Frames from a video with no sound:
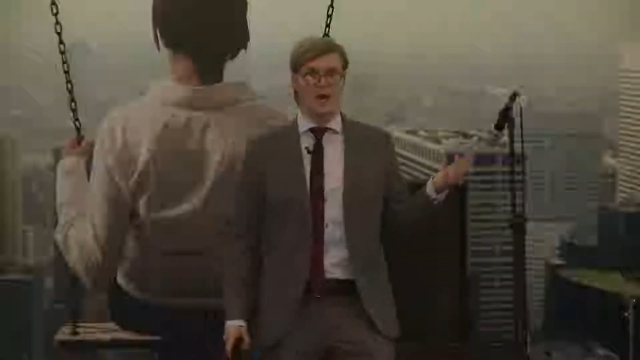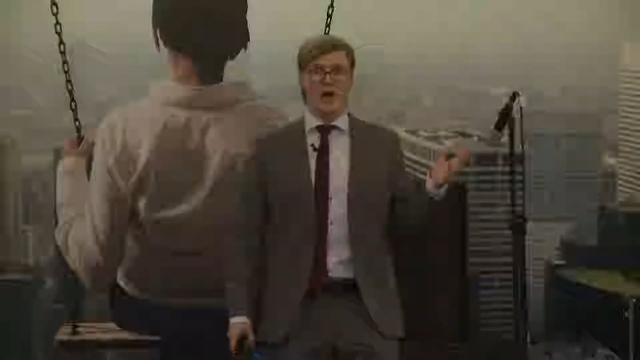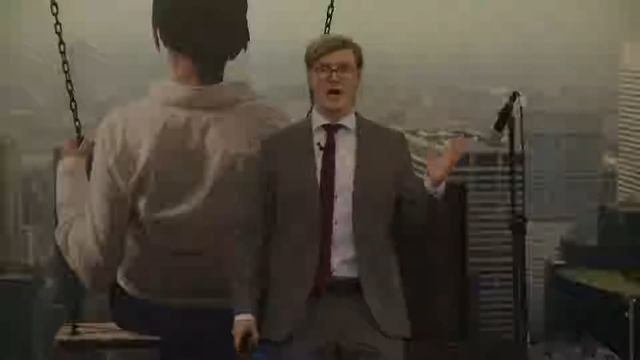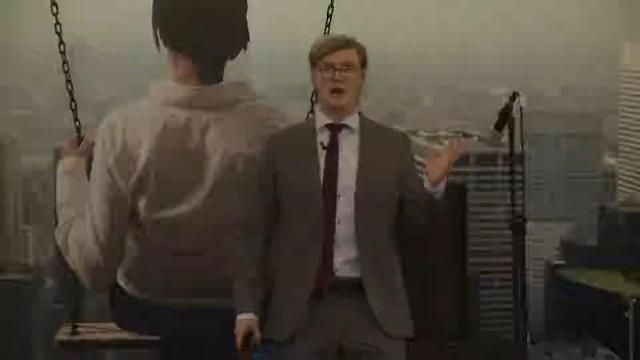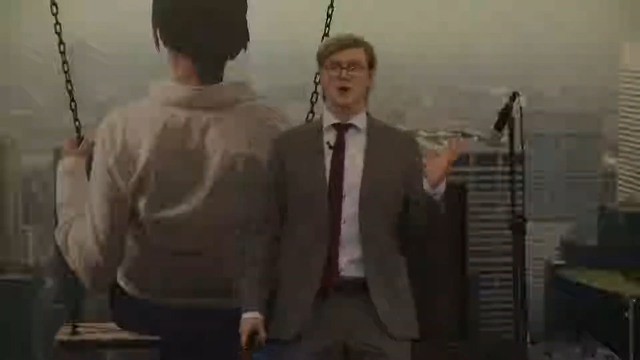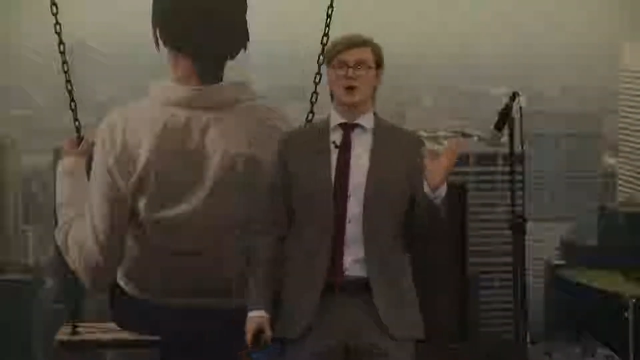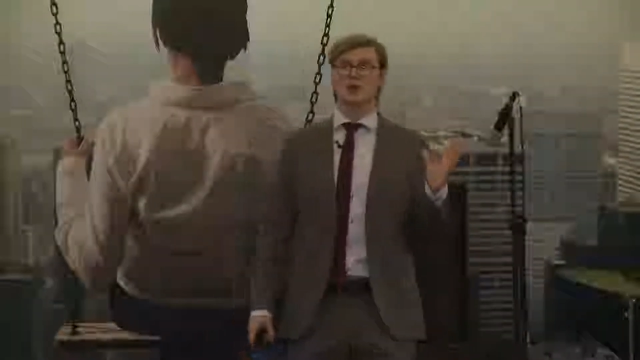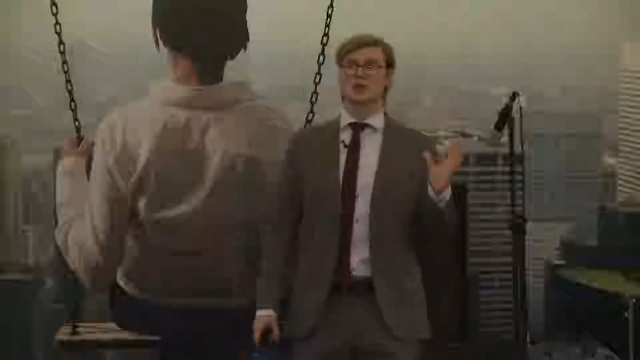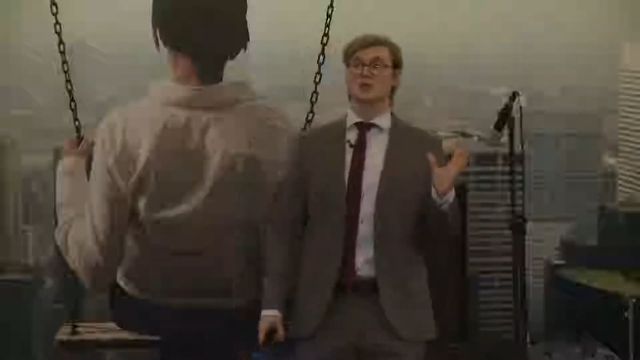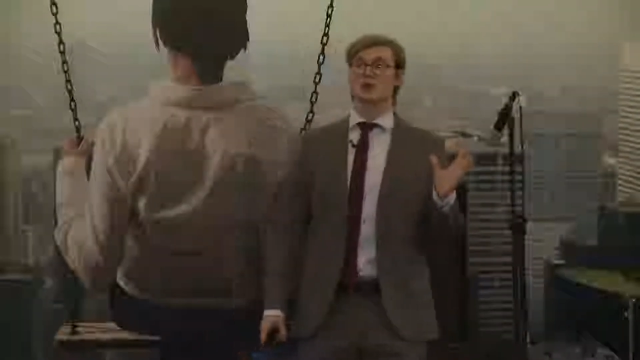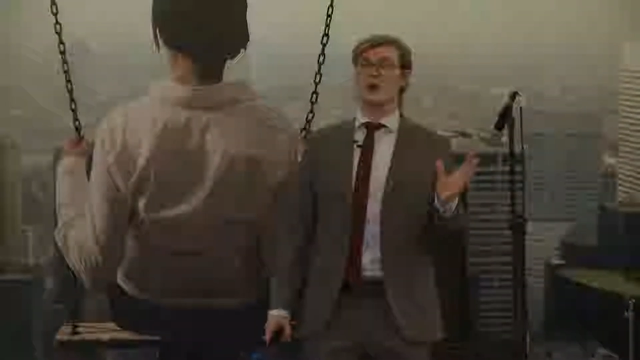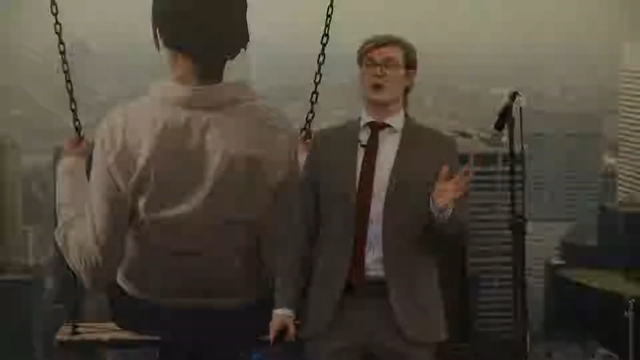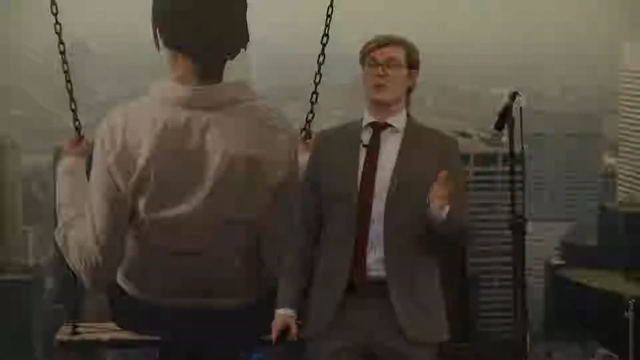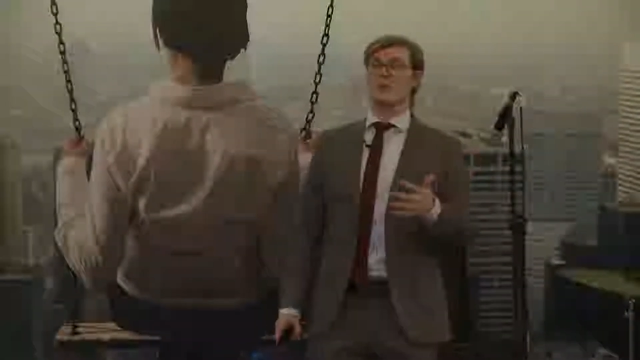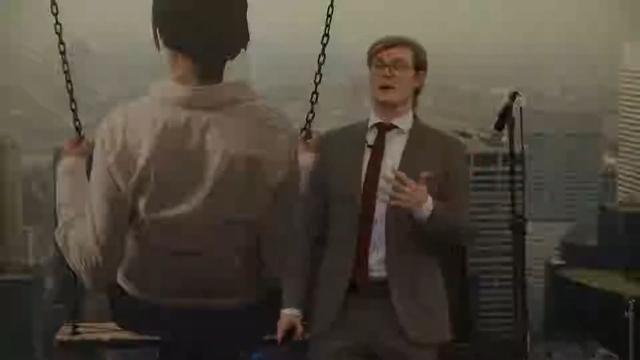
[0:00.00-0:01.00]
and
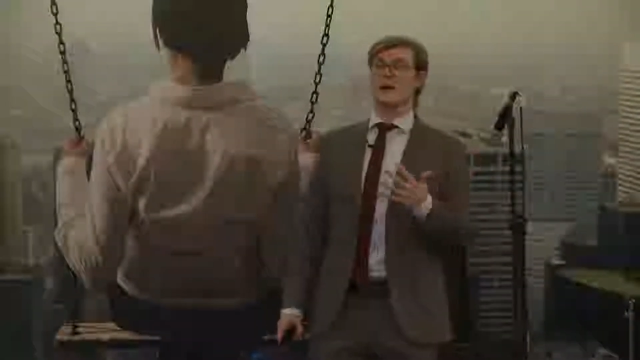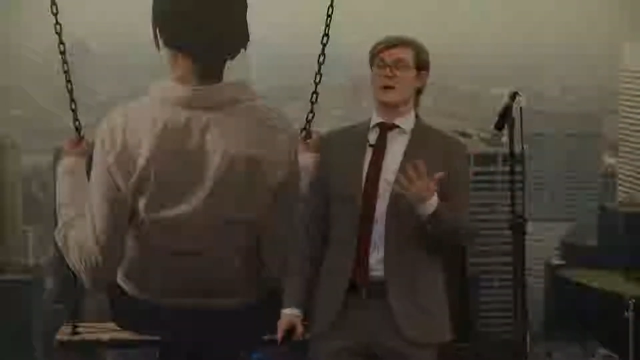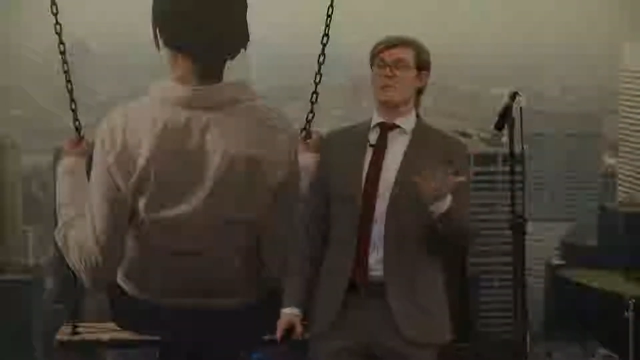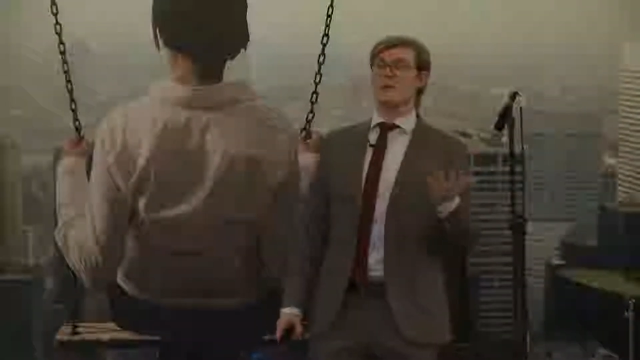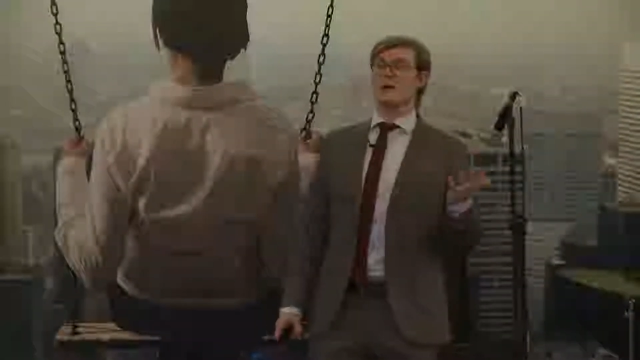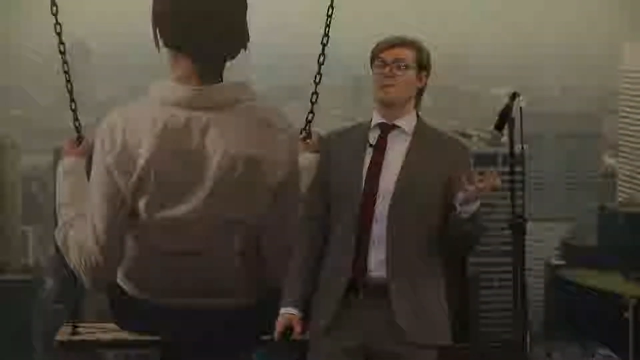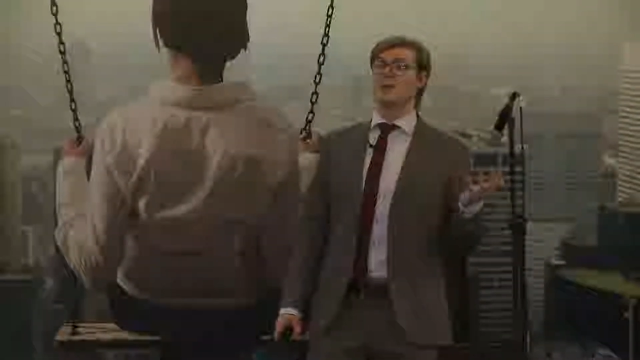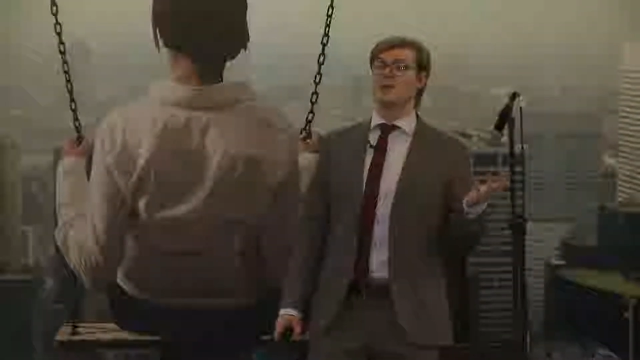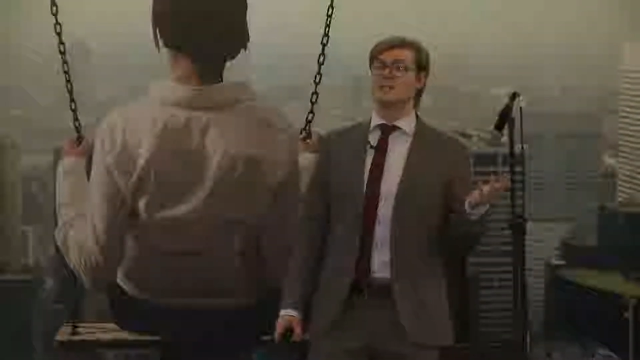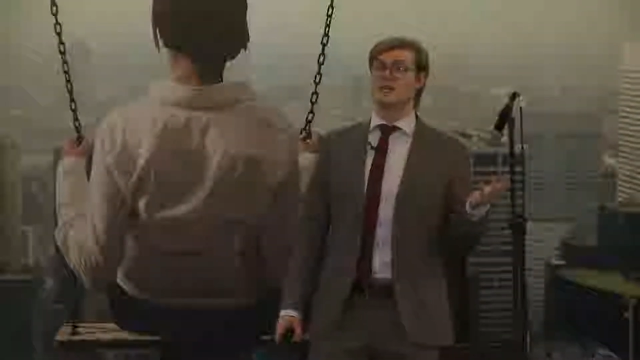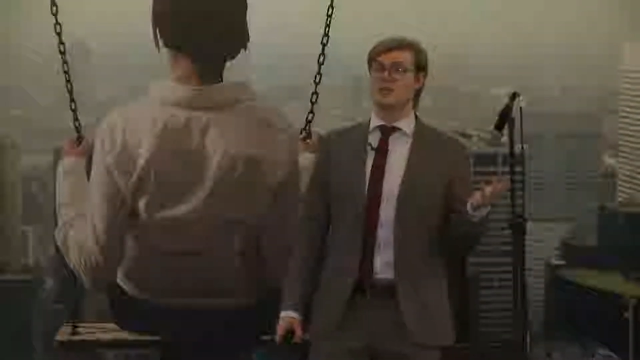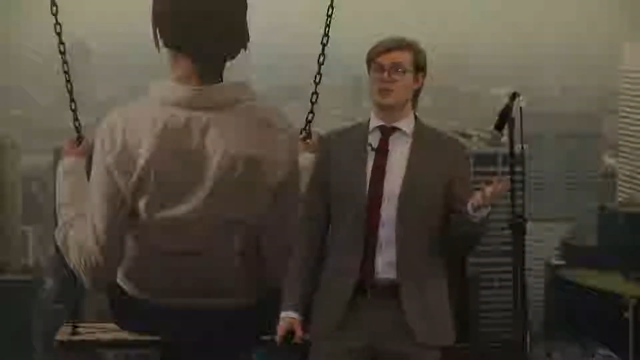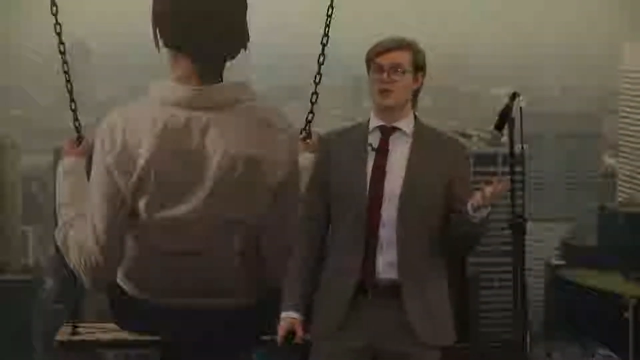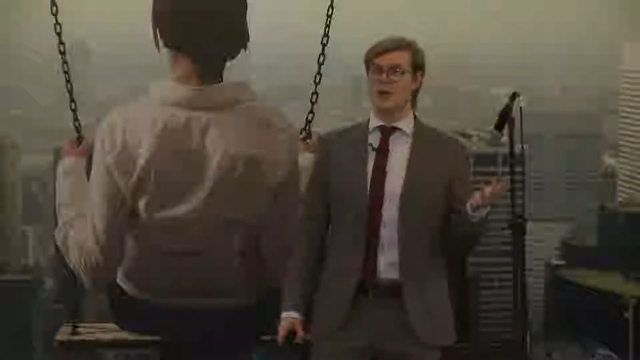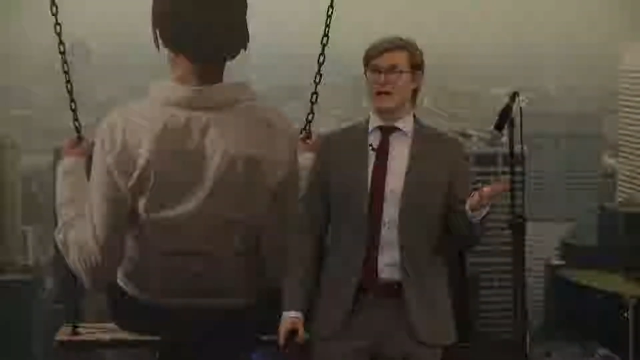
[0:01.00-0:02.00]
also many public
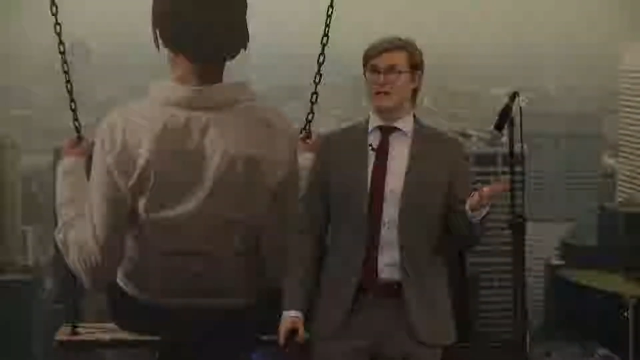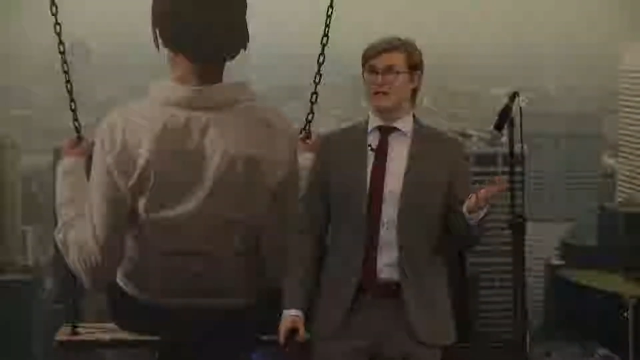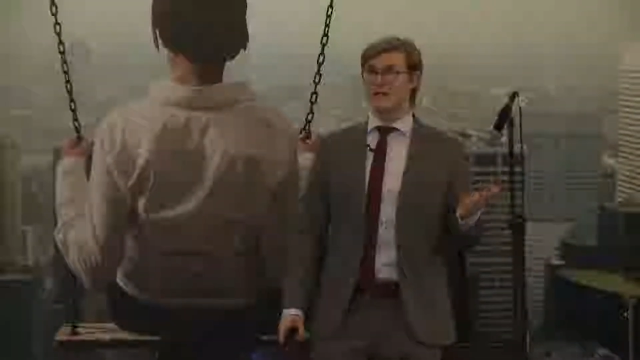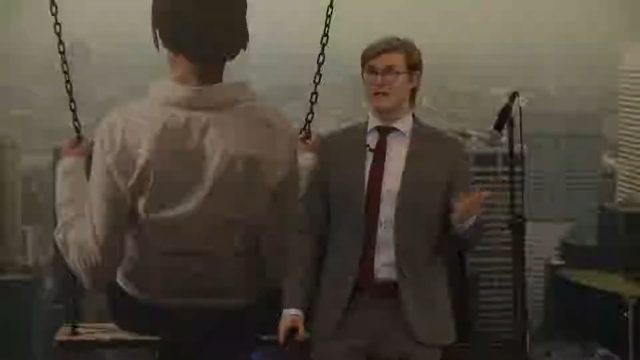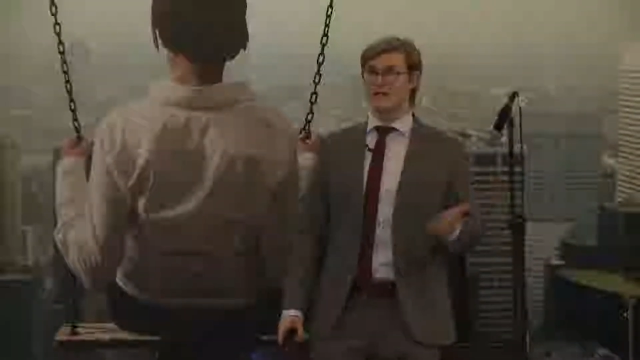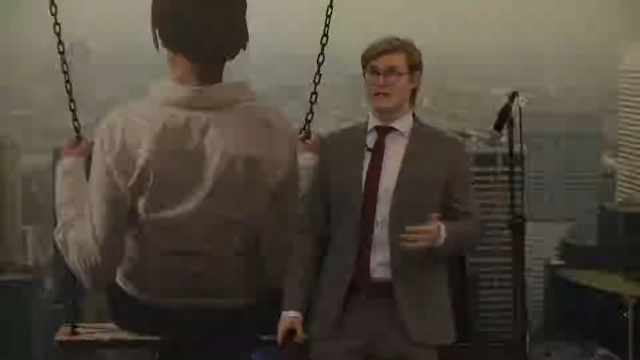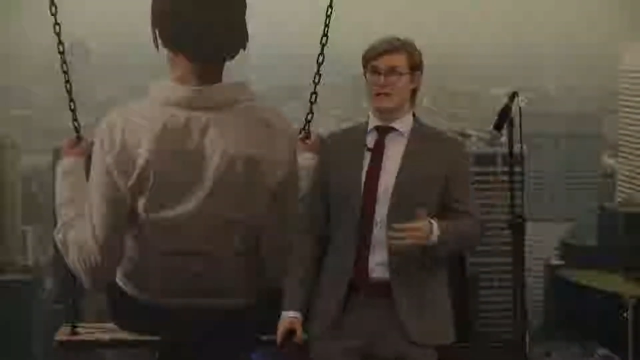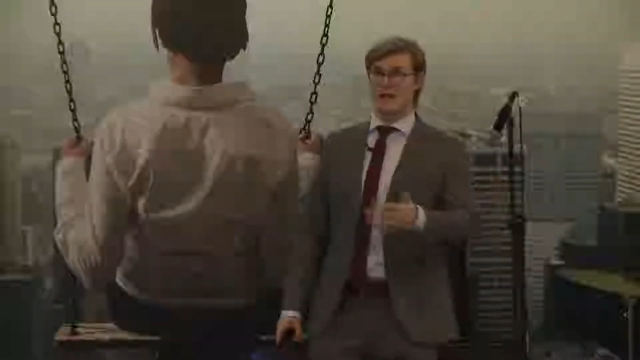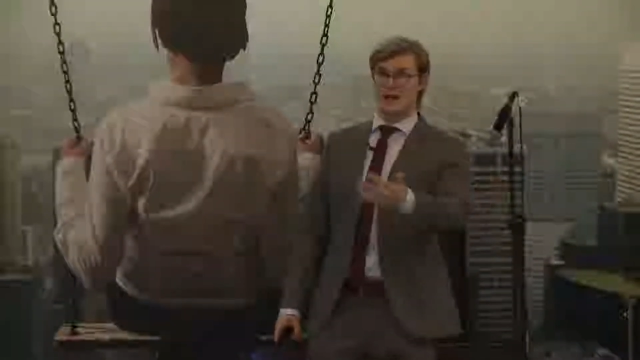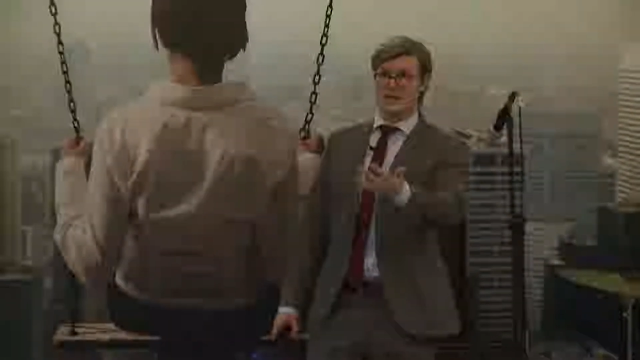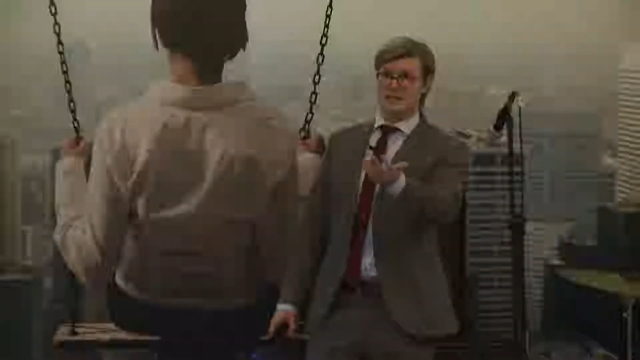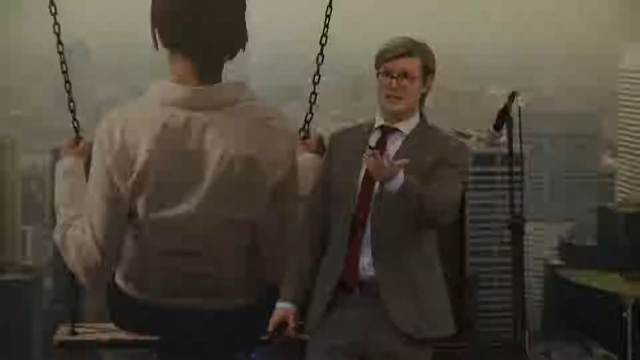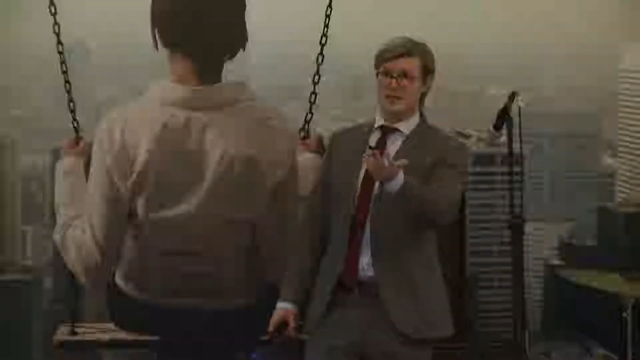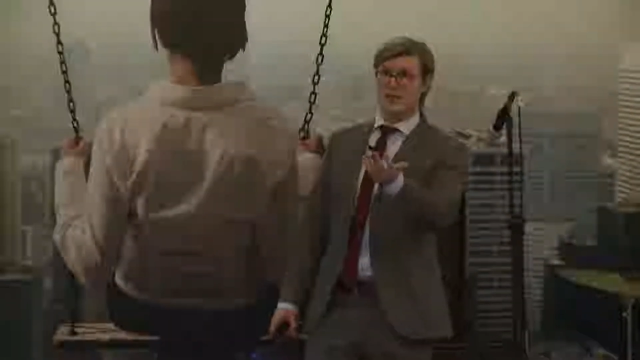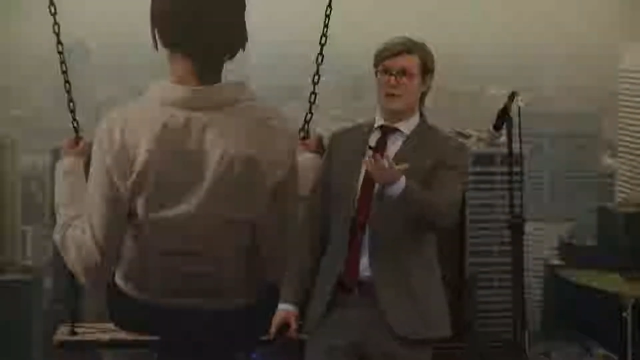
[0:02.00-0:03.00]
sector entities like
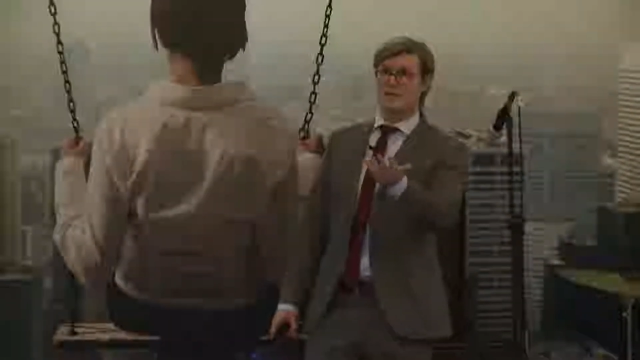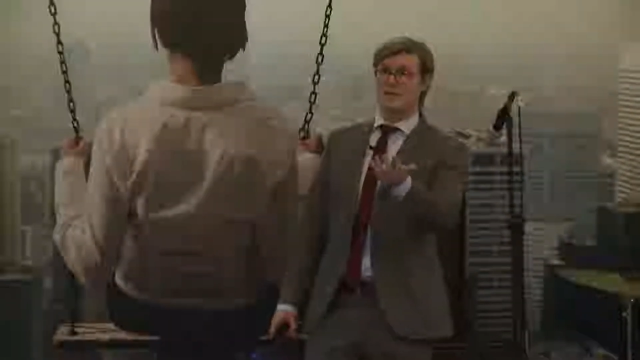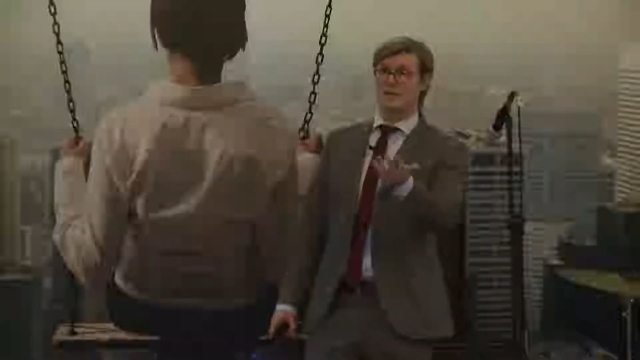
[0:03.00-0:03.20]
City of